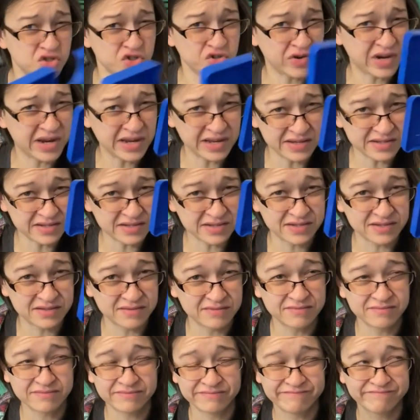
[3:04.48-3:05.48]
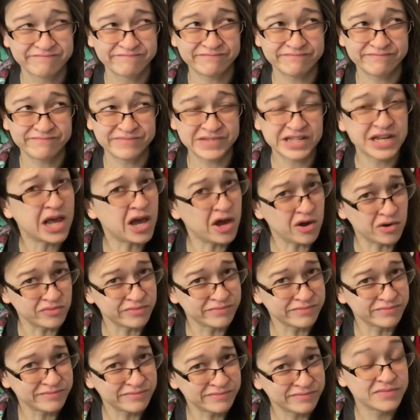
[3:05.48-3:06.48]
trays no
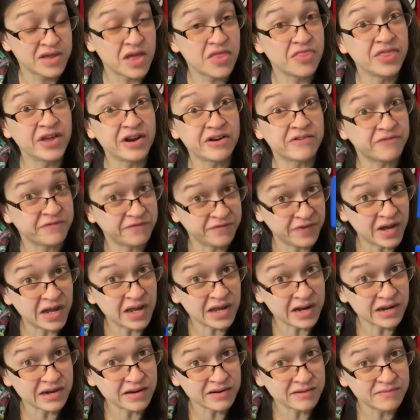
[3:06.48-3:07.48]
they're fun